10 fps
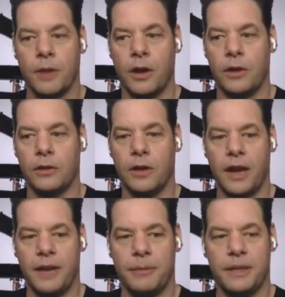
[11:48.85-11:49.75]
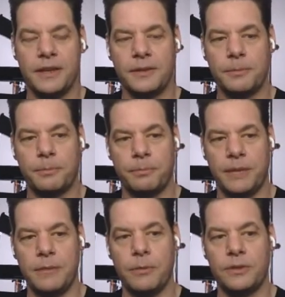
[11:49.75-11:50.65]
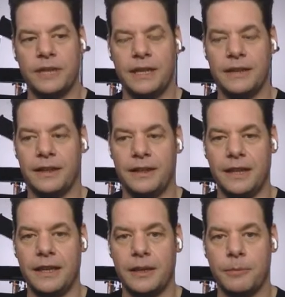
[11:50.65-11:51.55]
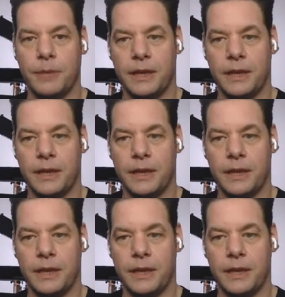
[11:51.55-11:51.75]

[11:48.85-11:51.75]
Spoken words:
online because people tend to think in